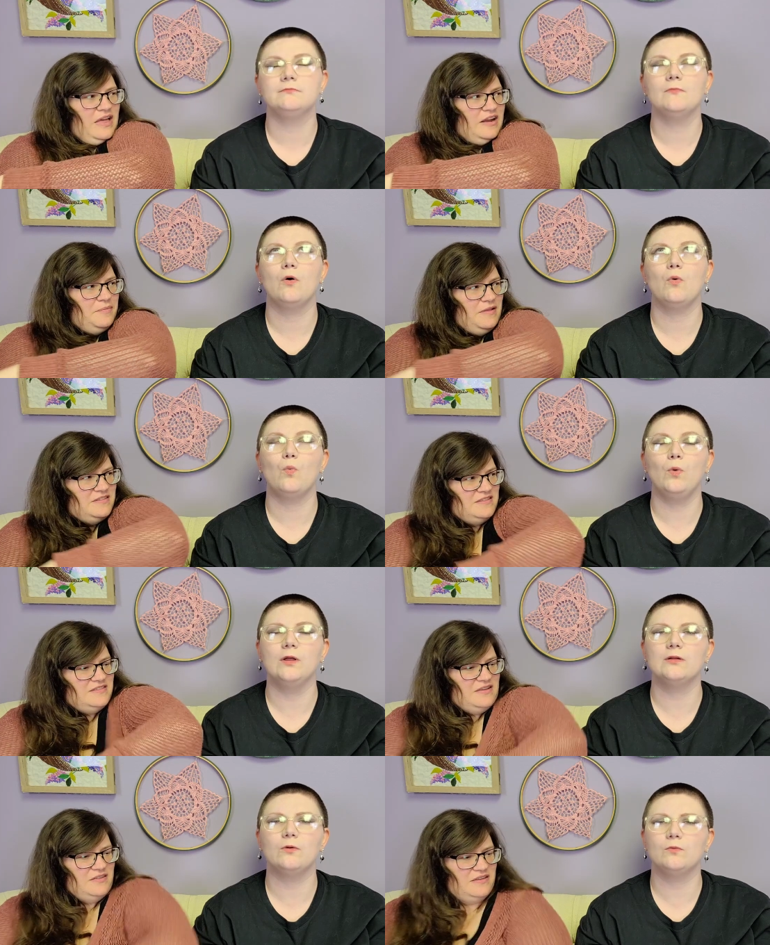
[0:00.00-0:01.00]
Speaker 1: lot of places
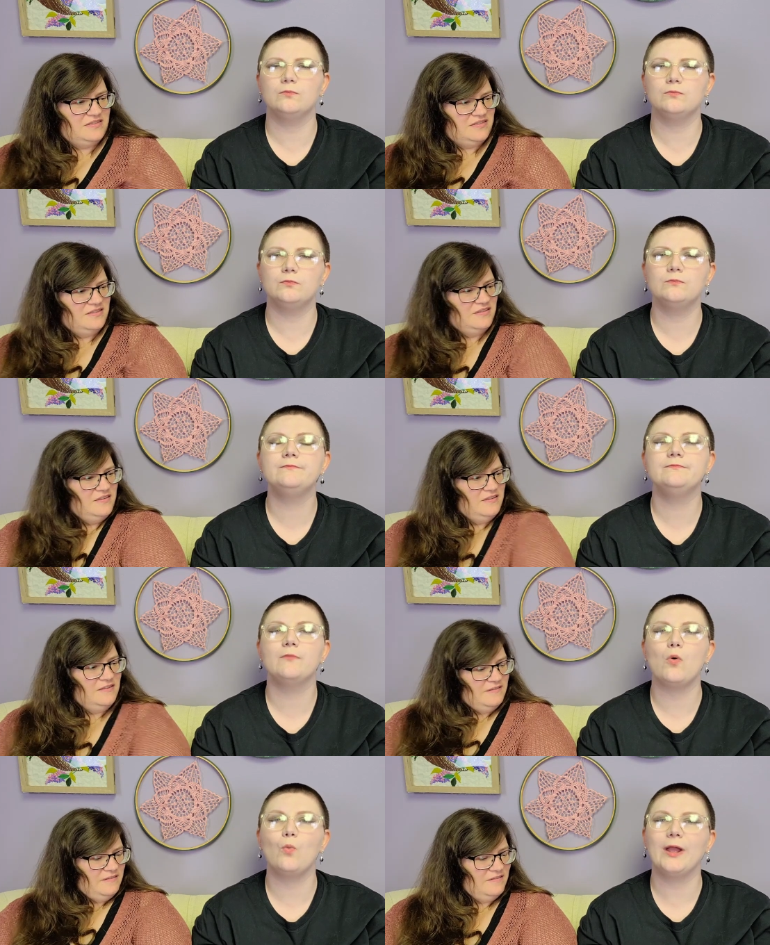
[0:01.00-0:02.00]
will, sell this.
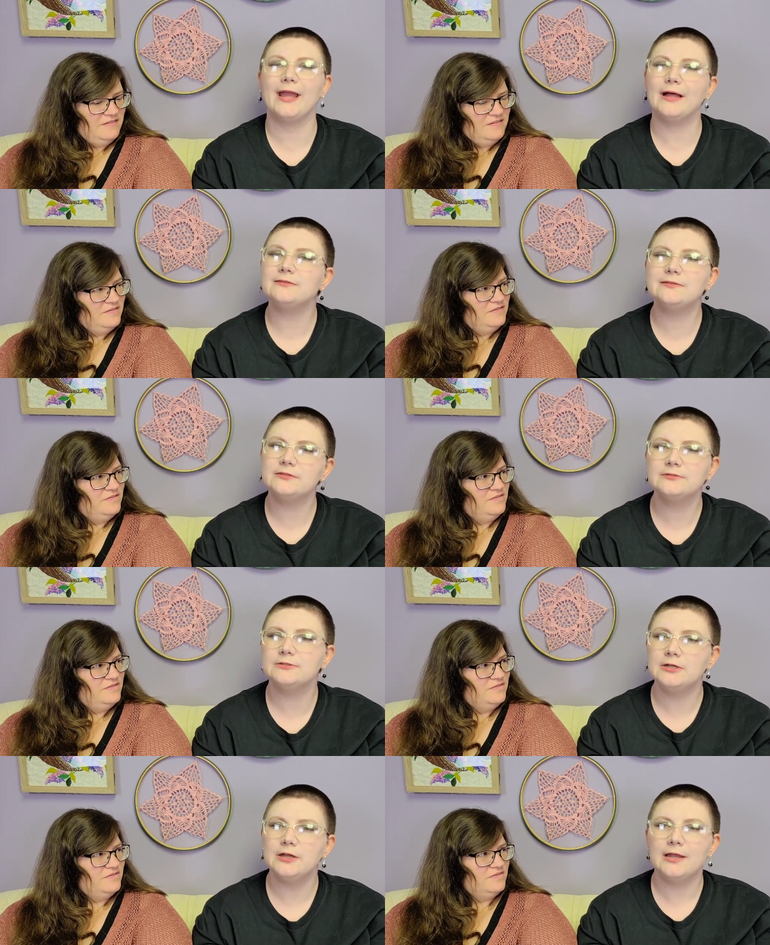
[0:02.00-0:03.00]
Wichelt.
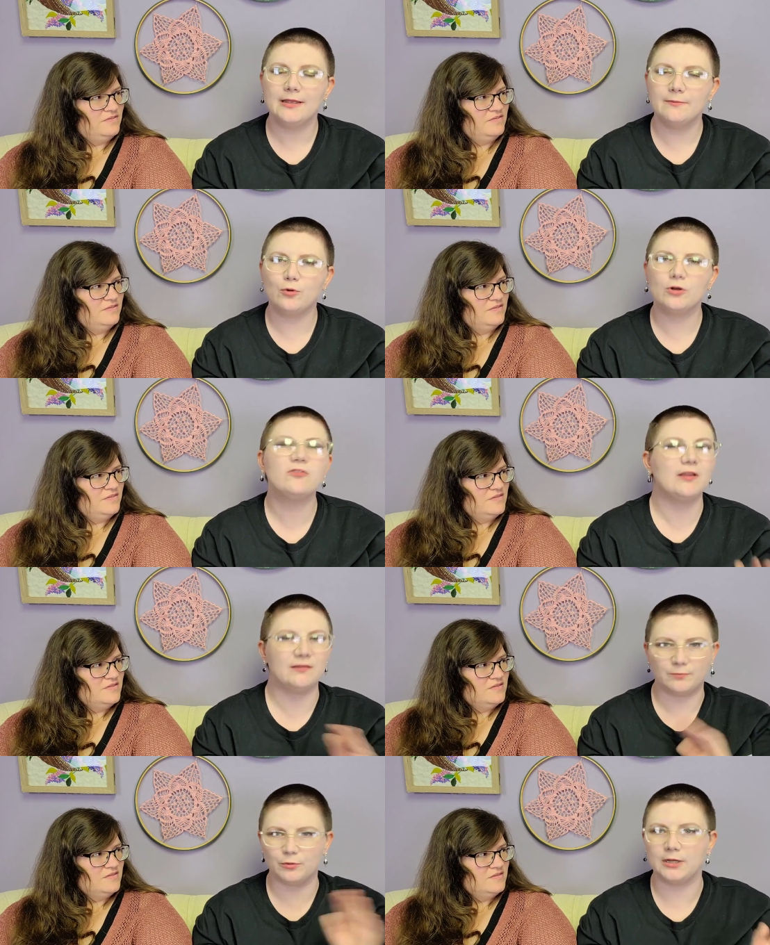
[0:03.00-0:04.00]
Imports
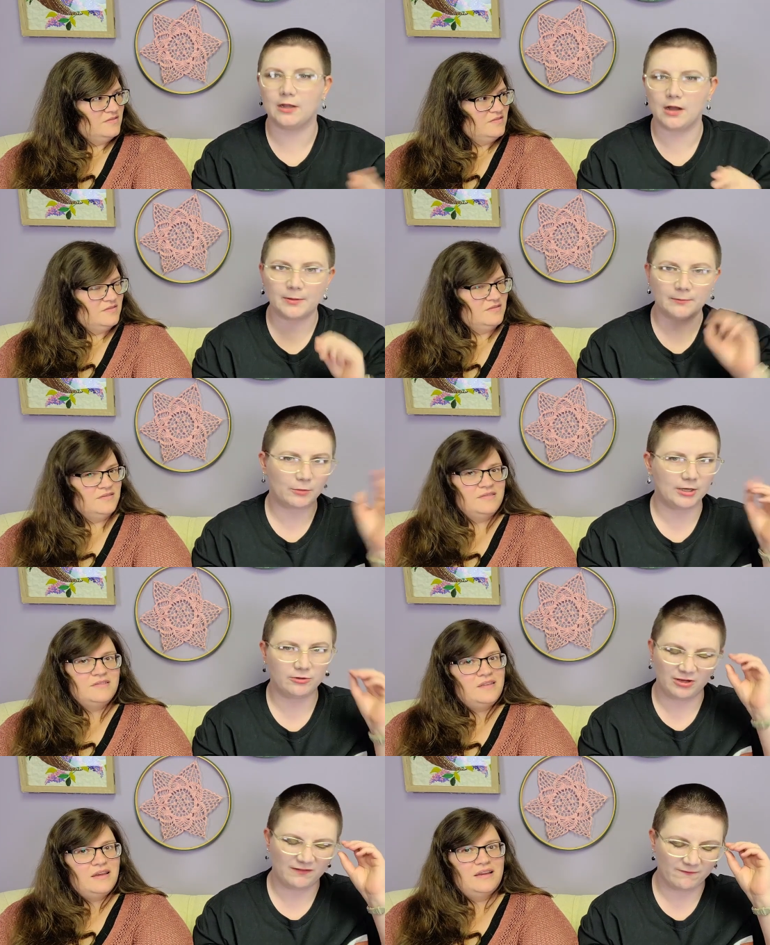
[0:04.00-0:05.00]
is a pretty common brand.
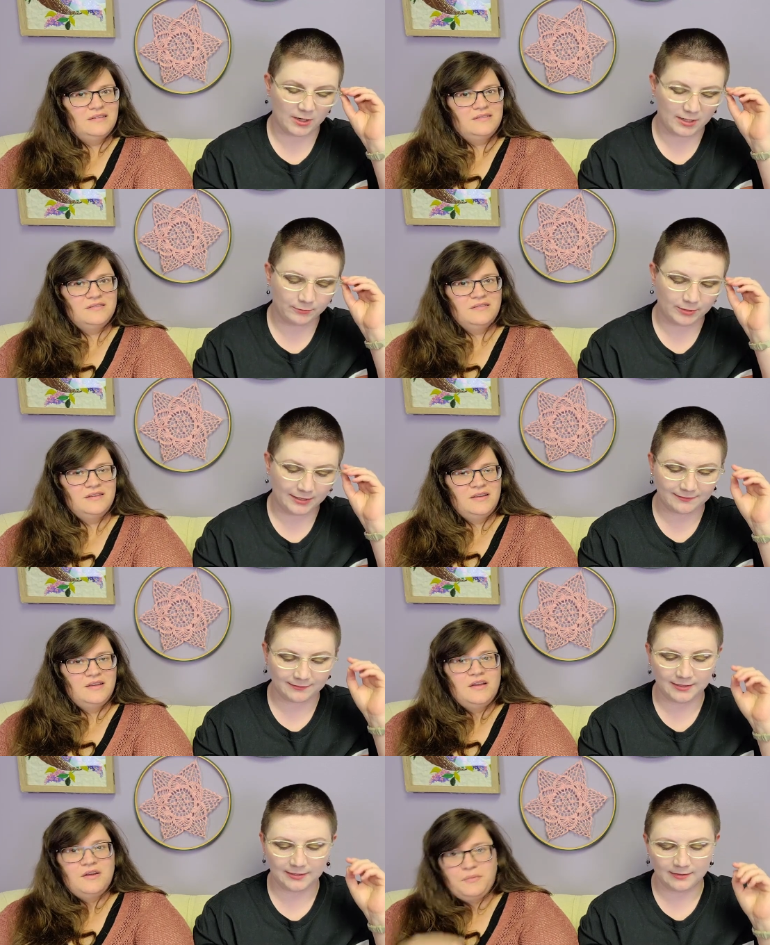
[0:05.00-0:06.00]
You can yeah. find it pretty easily.
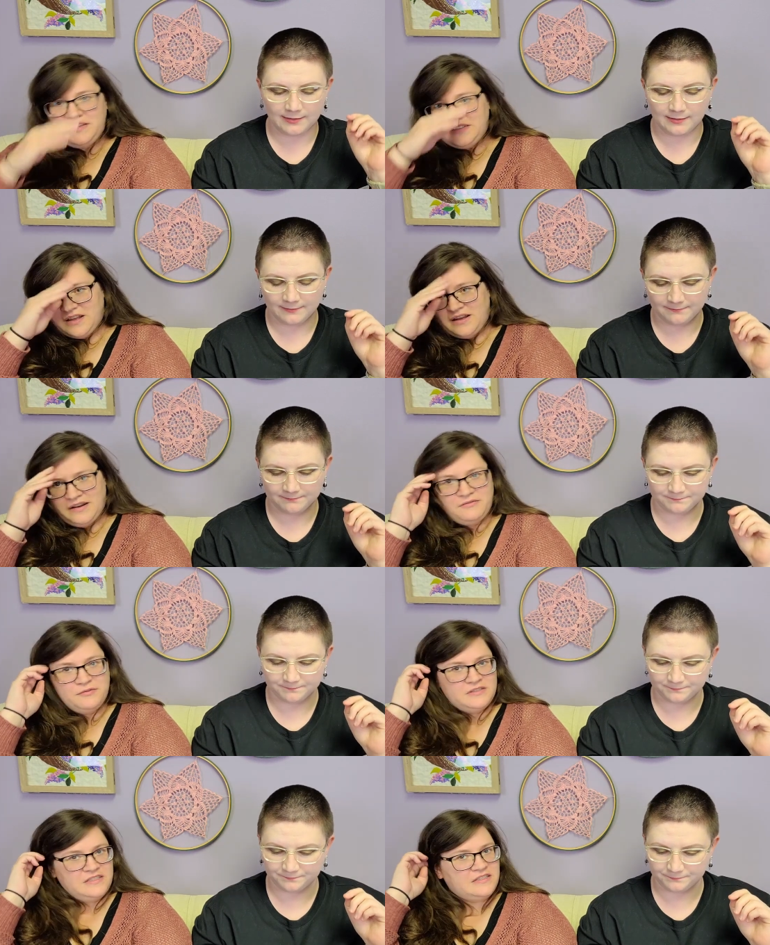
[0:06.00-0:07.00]
Speaker 2: We saw it at
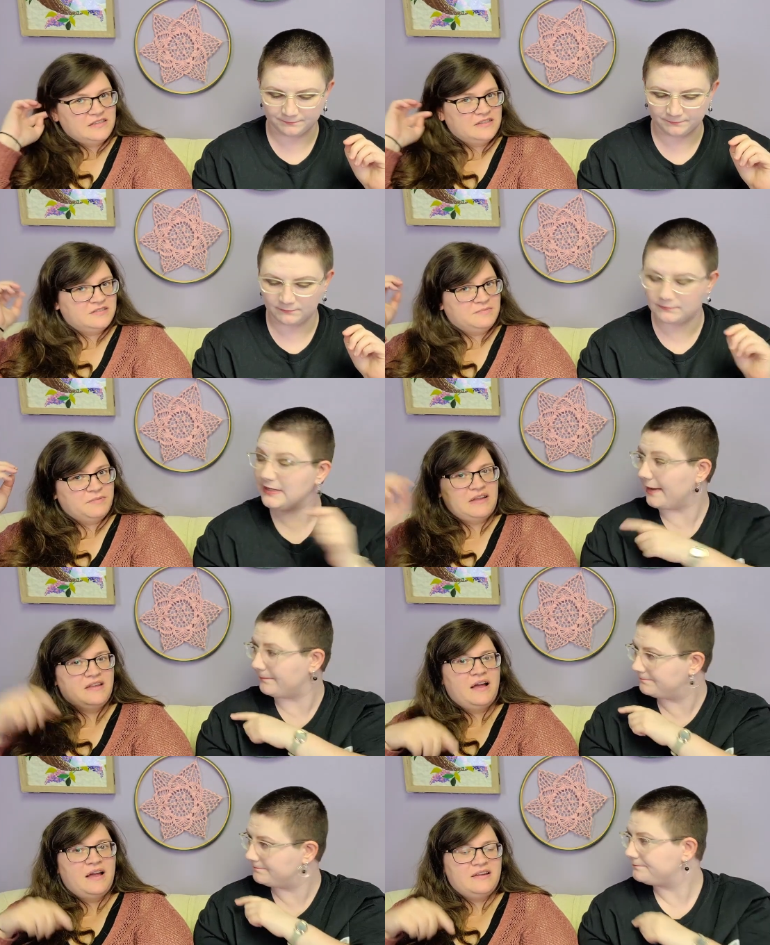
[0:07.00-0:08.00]
Four Seasons, but yeah.
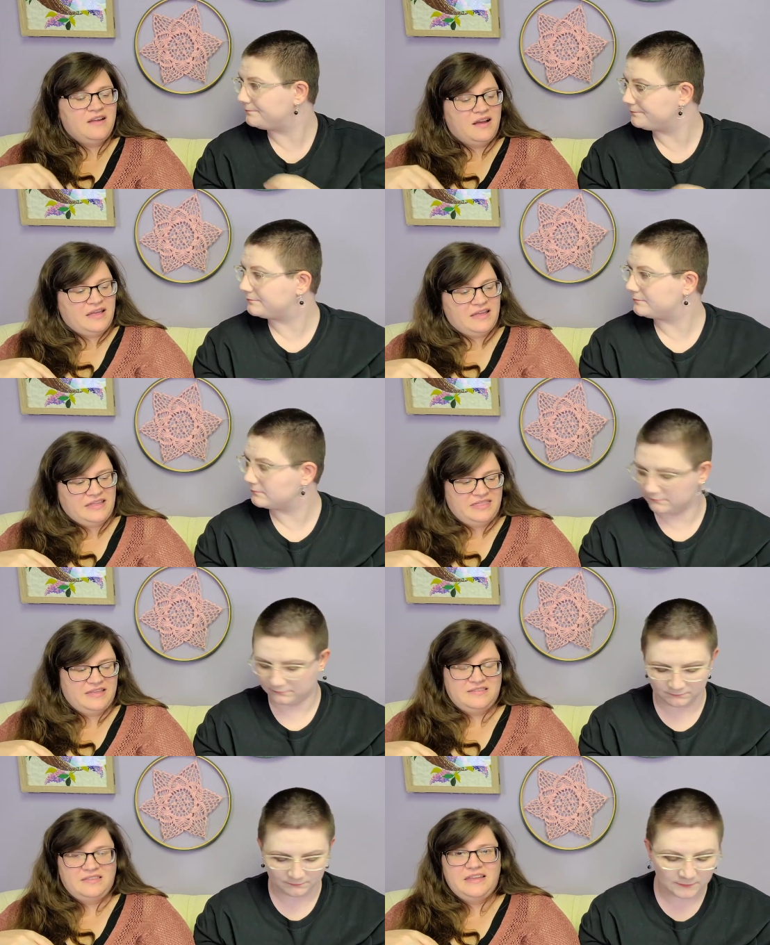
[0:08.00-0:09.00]
not not in
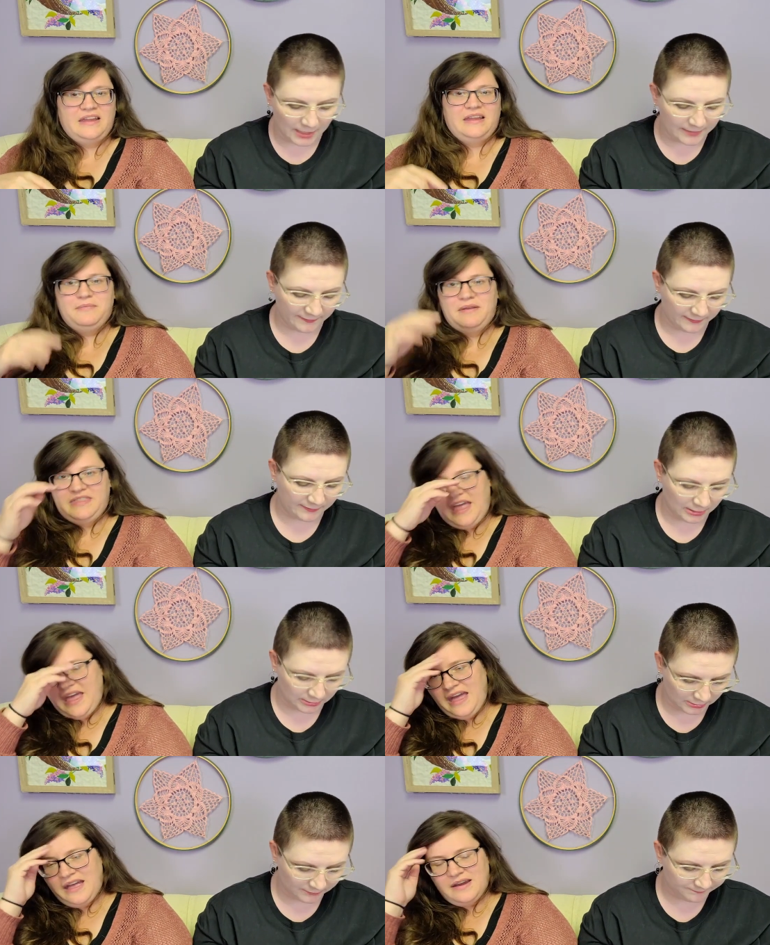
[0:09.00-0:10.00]
this linen, in but they
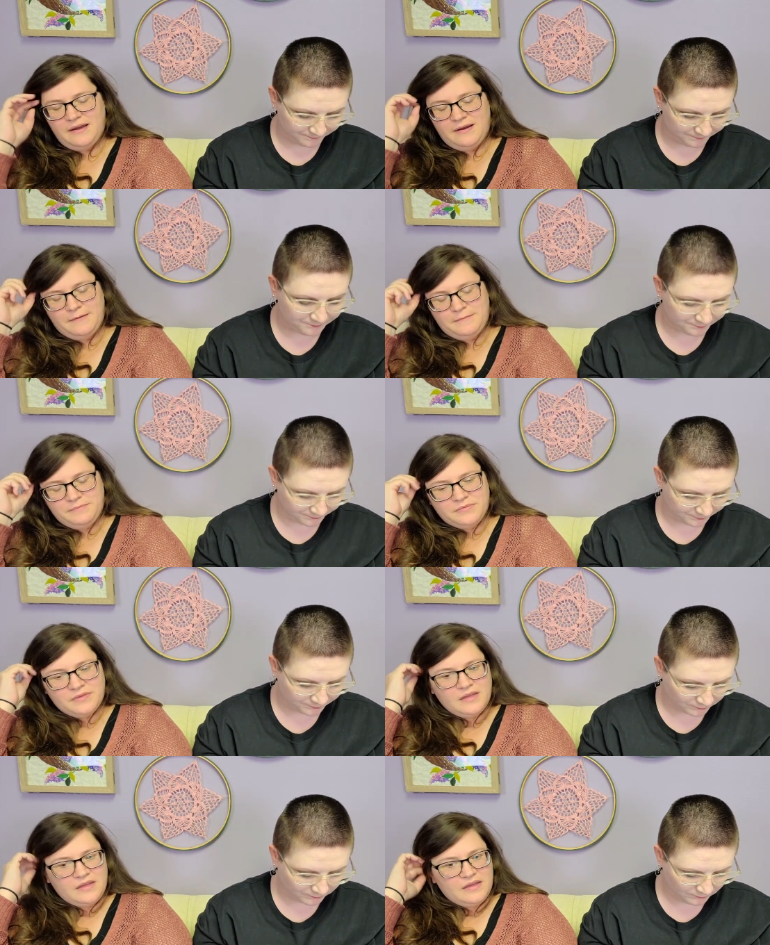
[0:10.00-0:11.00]
color. had um
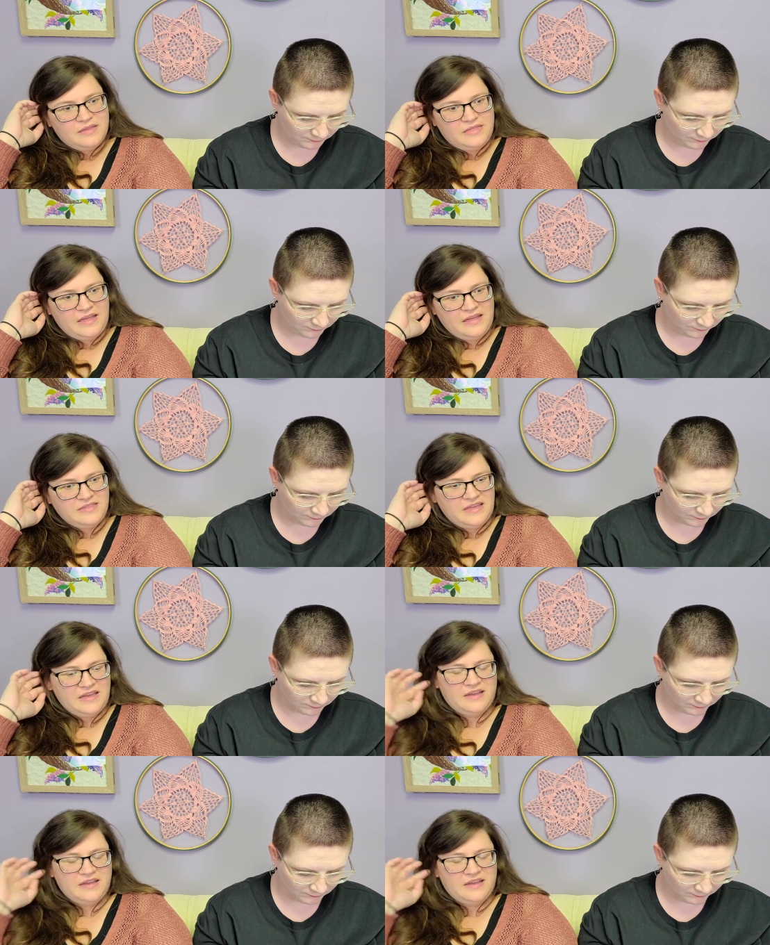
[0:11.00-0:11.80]
they had the